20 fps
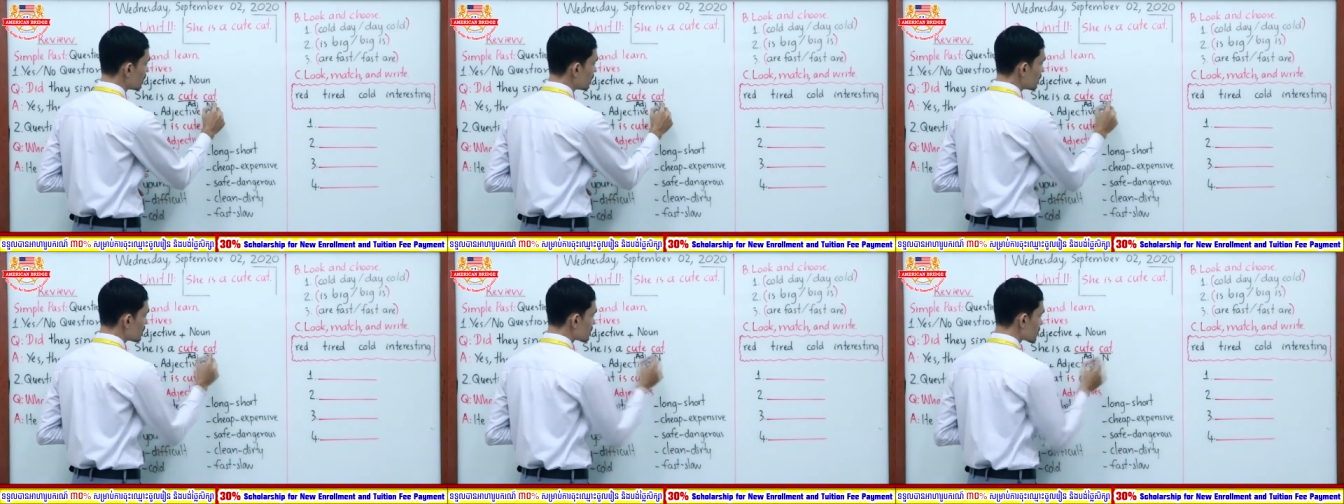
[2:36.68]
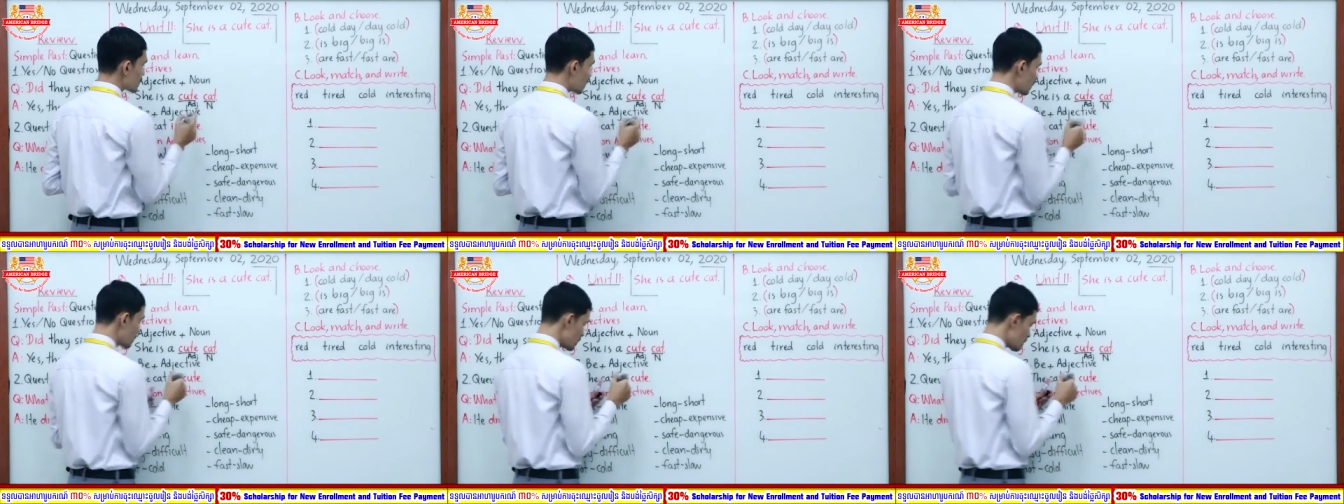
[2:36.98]

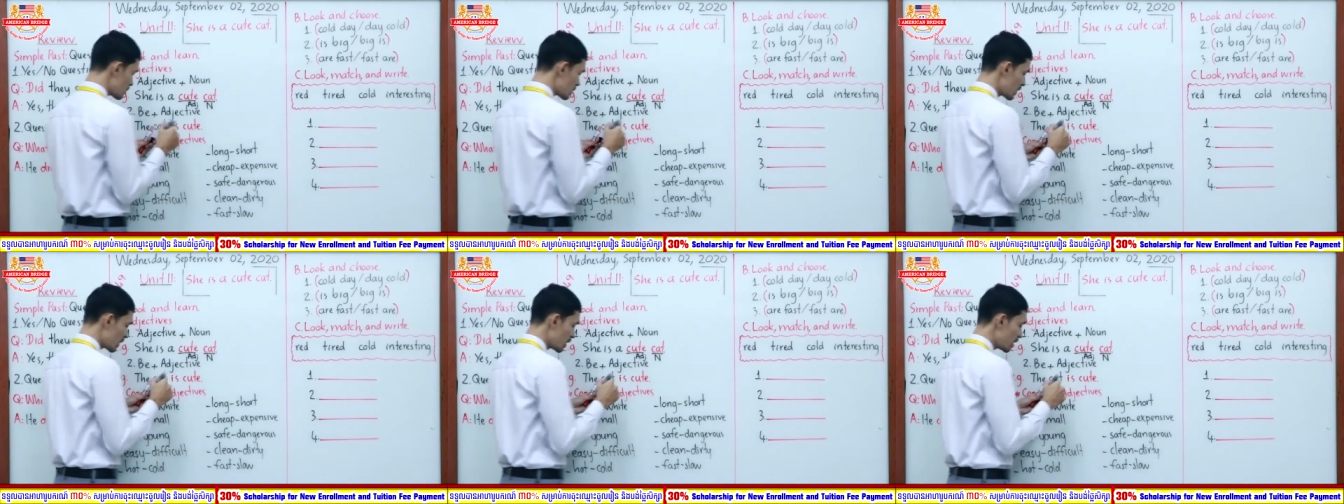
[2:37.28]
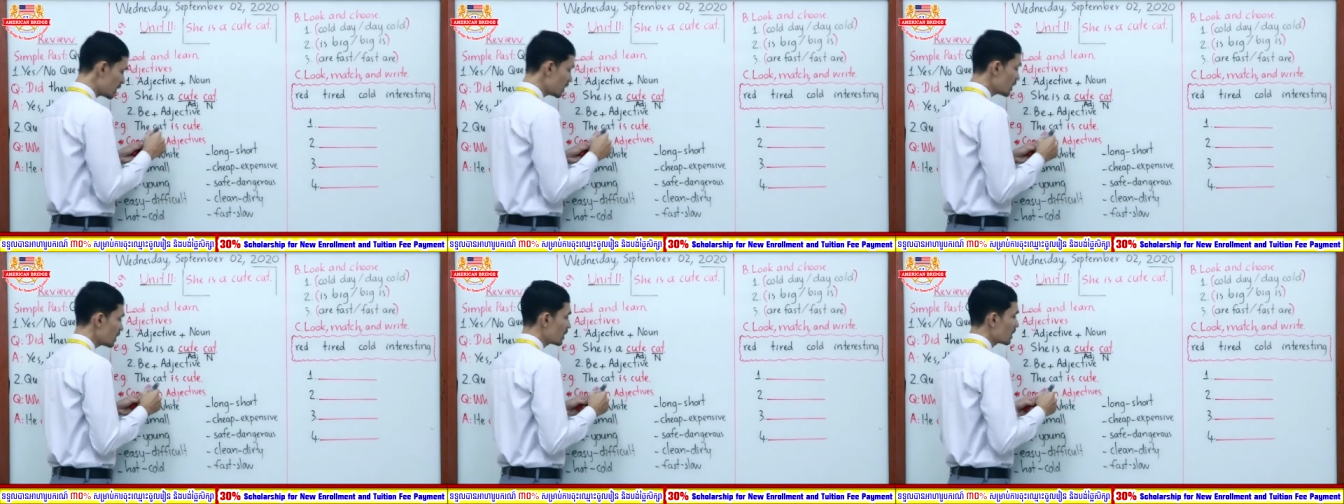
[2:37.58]
So you
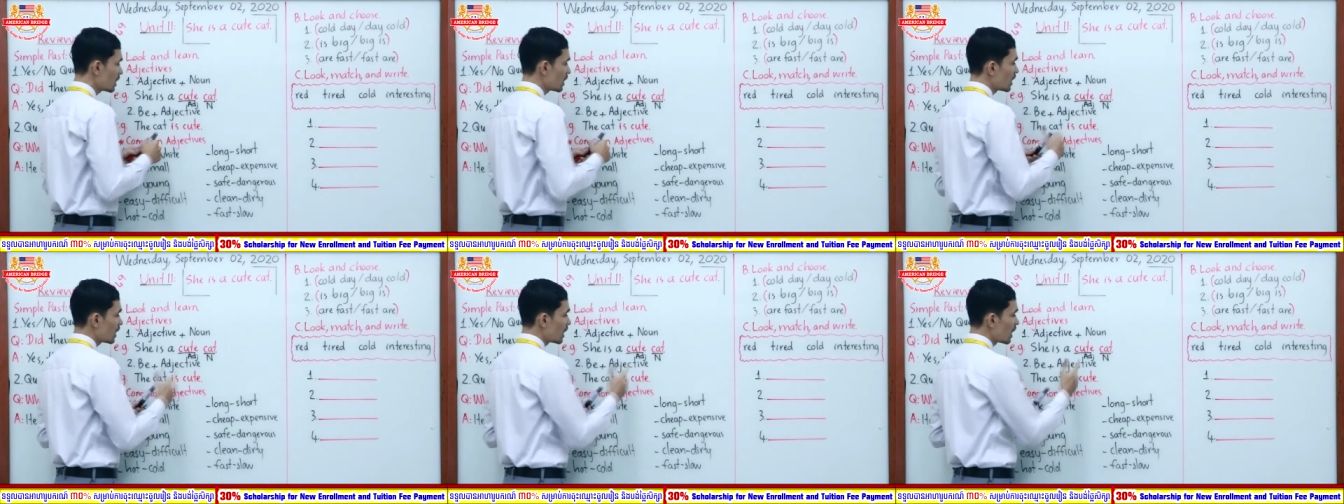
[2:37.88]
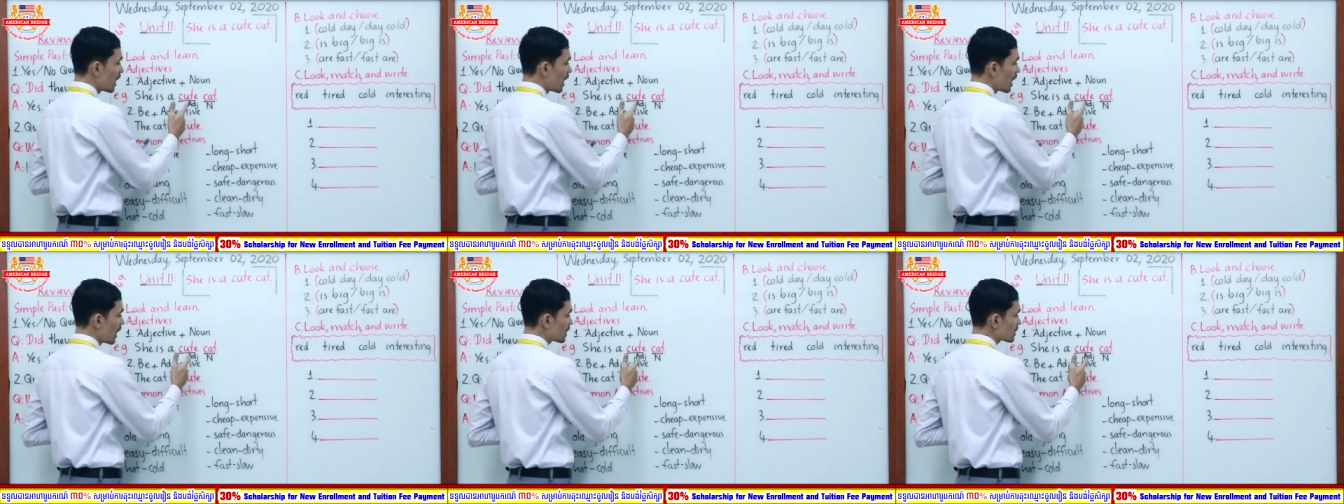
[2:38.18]
see
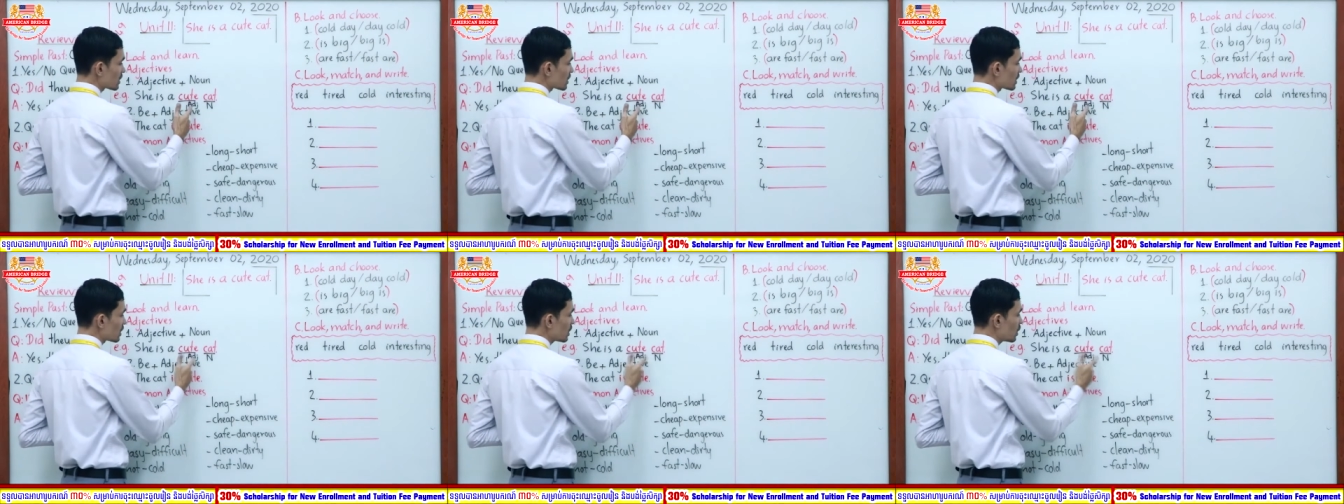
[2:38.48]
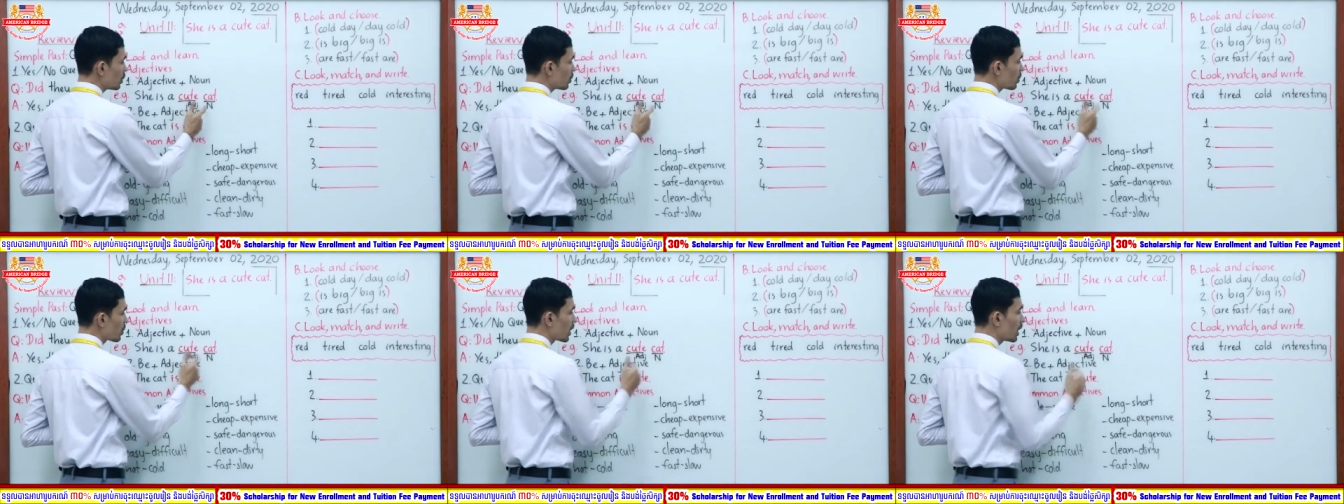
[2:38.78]
adjective